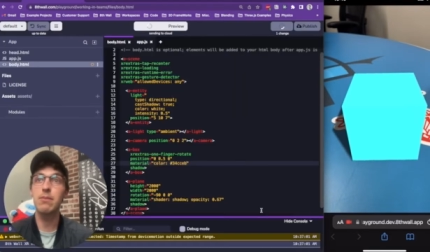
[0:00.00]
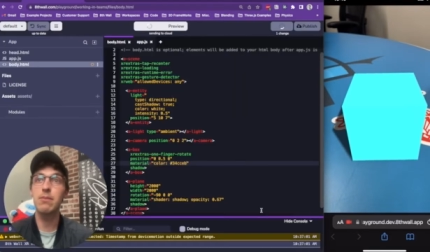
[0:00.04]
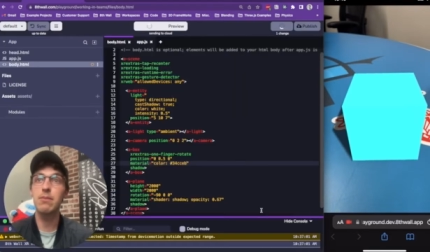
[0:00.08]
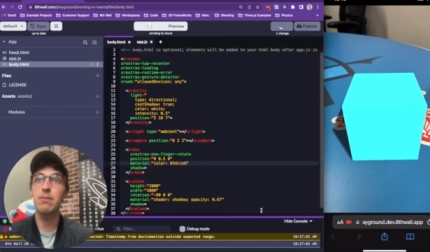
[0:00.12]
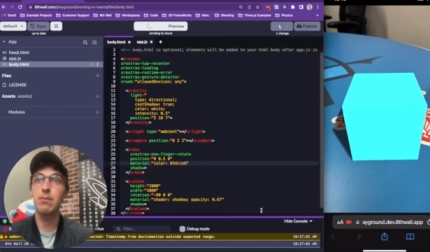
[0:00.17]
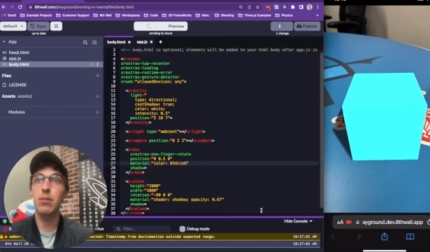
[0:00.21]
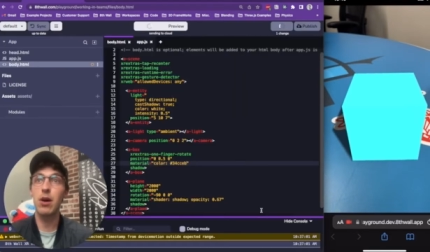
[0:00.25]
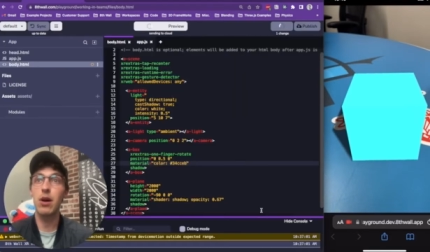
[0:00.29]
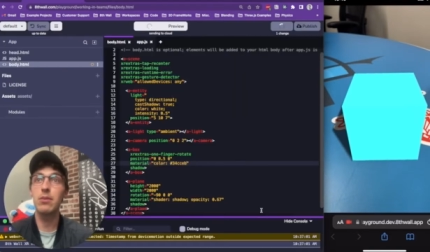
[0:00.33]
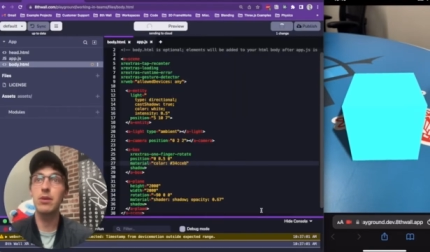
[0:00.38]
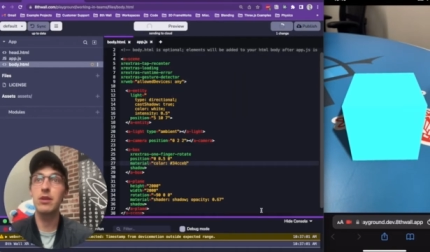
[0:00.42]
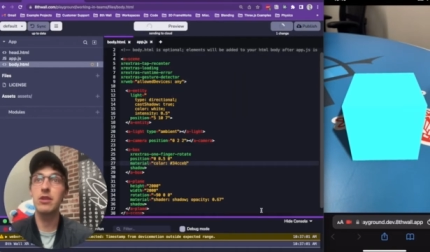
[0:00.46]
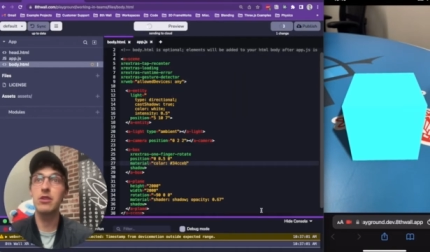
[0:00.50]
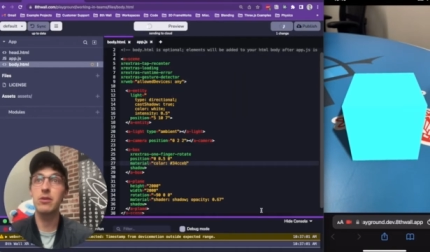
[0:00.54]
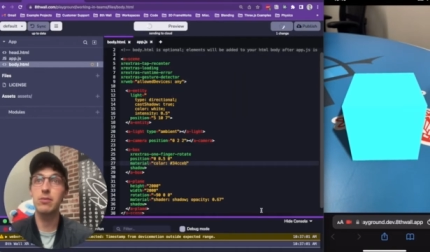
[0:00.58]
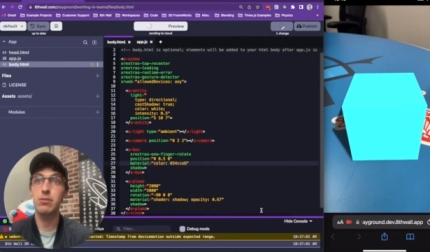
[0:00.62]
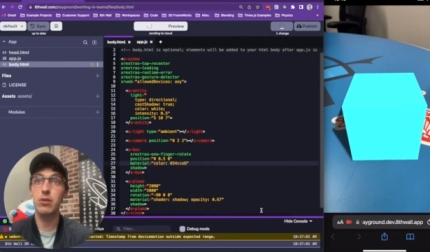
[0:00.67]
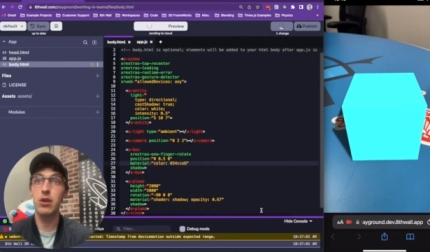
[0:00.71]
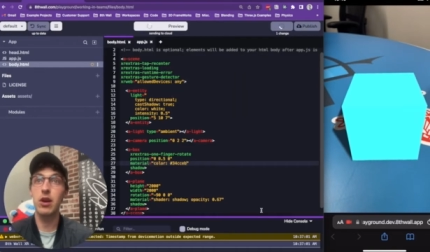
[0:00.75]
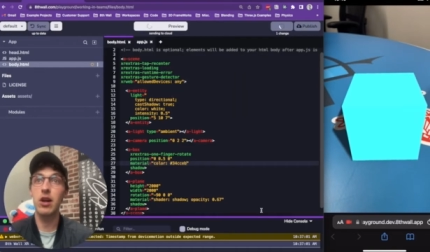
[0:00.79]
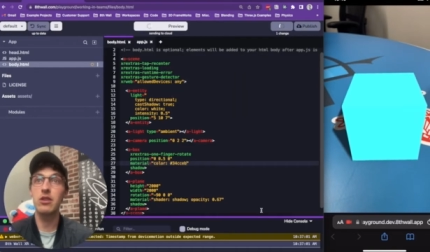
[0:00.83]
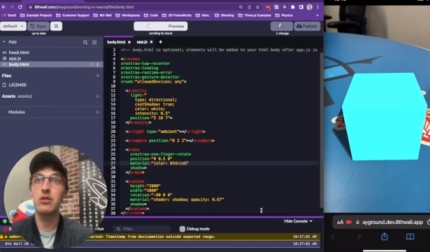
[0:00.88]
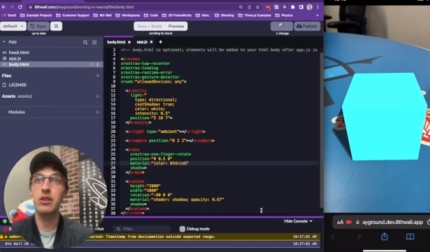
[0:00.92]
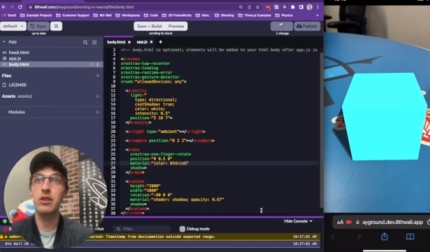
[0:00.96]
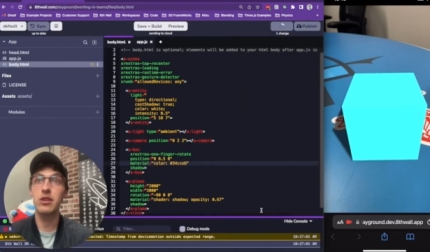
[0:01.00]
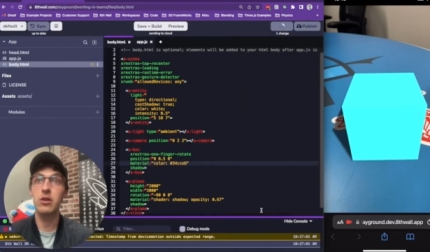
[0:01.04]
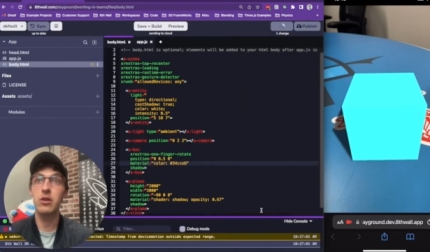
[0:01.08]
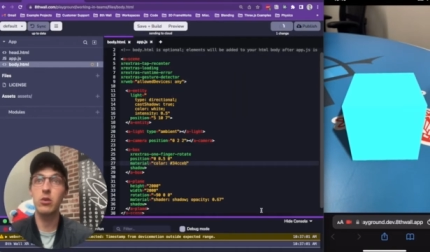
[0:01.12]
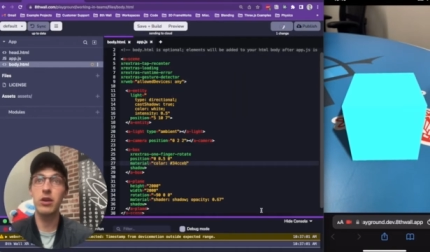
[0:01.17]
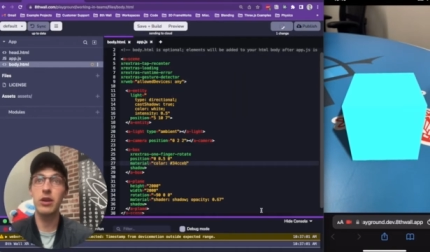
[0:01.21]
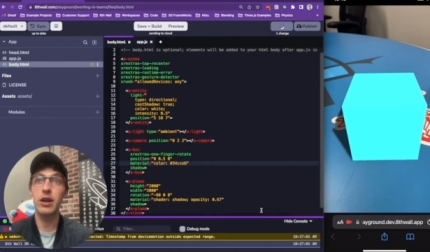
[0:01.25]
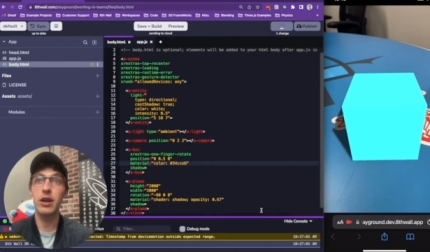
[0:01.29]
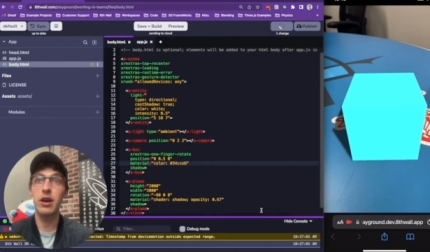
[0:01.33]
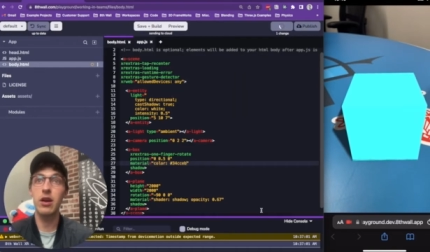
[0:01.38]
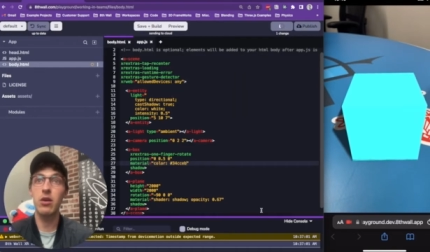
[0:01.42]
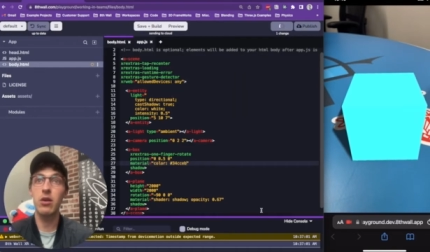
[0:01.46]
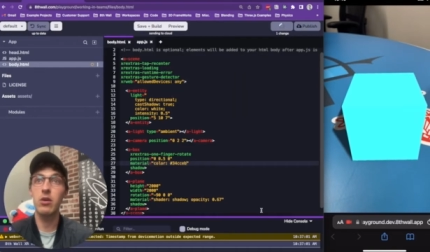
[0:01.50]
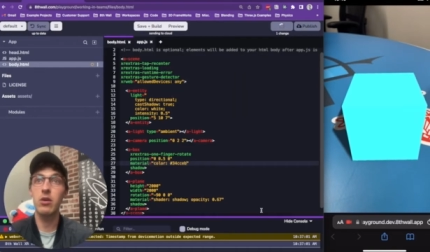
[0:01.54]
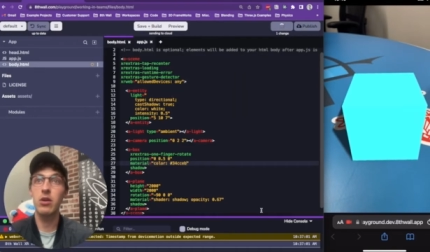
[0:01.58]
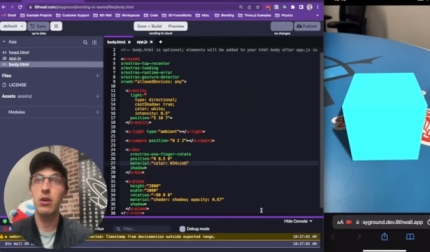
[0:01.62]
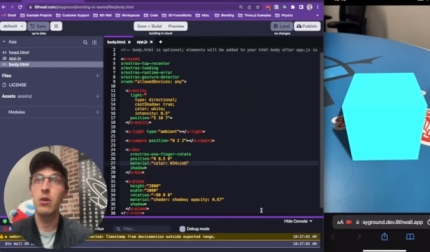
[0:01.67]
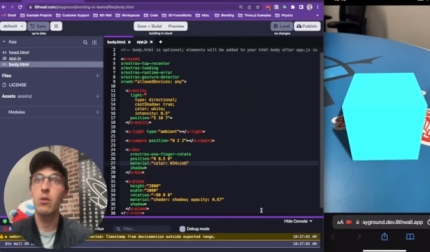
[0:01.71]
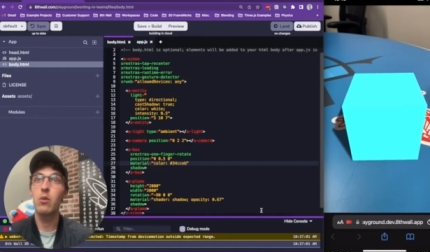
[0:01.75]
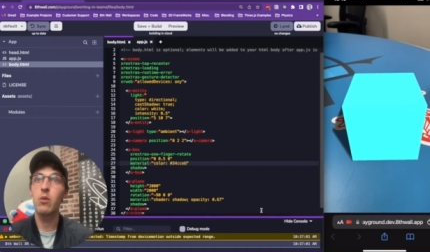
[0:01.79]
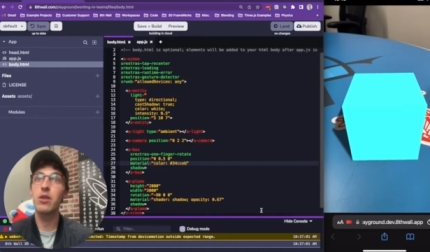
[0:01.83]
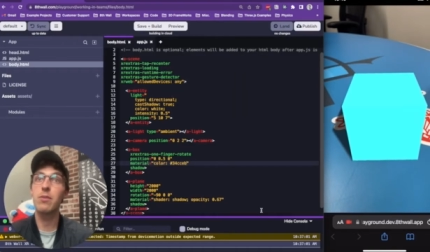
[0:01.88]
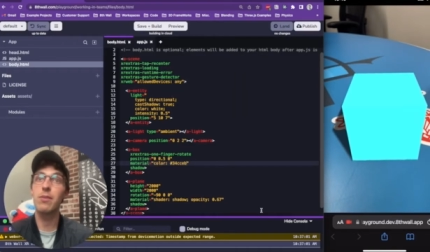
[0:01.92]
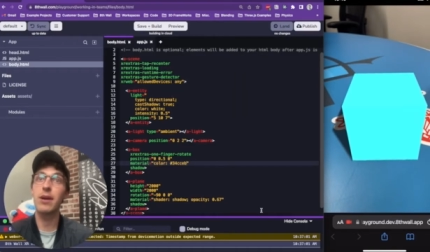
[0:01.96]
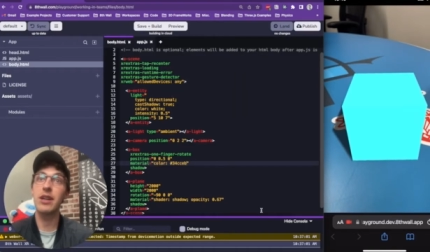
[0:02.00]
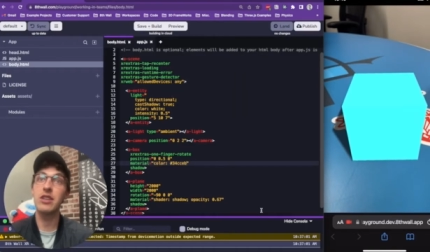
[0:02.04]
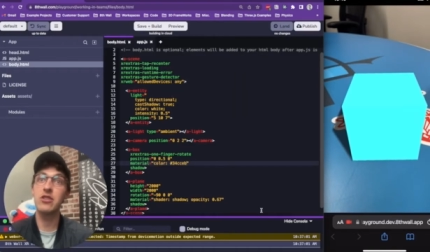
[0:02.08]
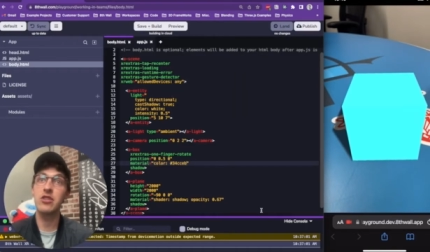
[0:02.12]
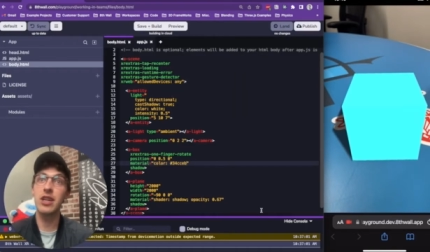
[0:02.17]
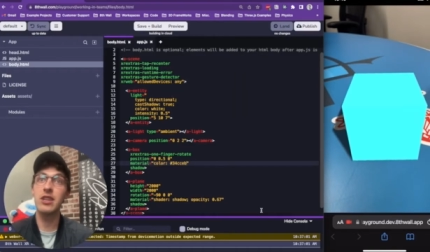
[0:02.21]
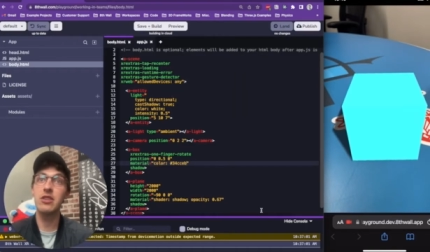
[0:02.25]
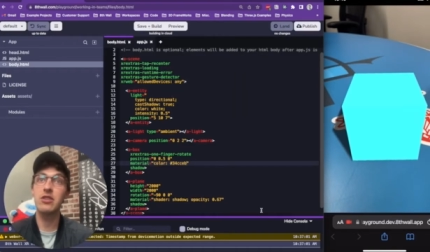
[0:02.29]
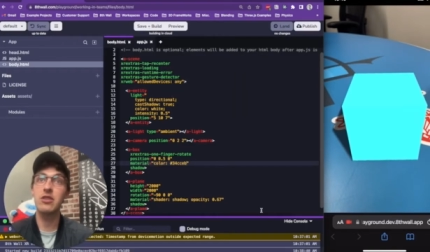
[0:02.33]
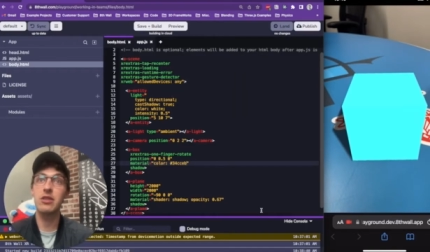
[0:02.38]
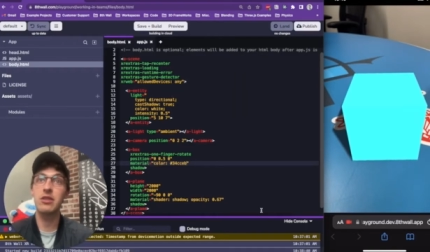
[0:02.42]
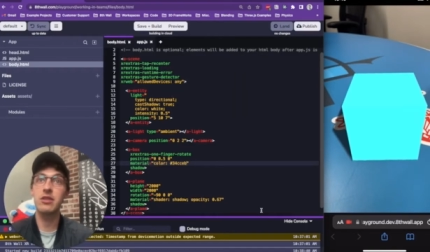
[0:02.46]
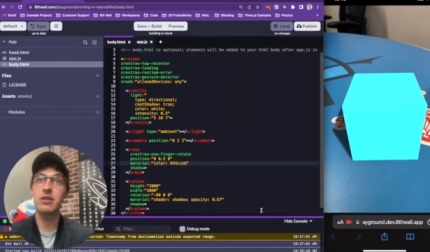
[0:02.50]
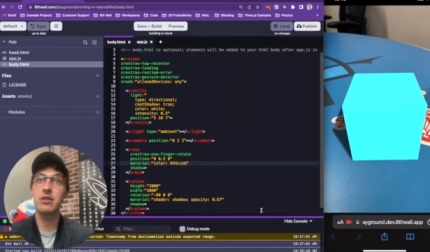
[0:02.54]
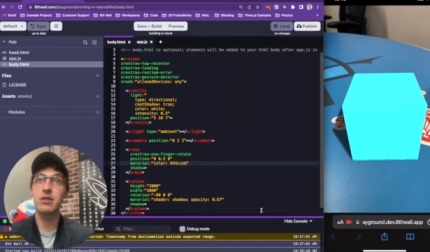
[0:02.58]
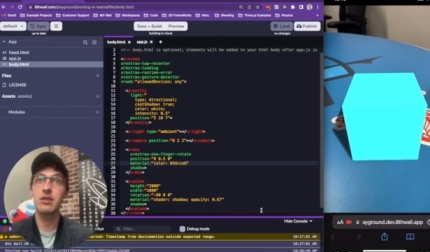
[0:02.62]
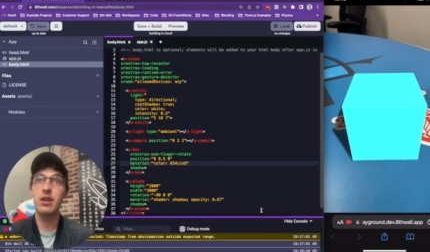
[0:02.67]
published project URL with my changes.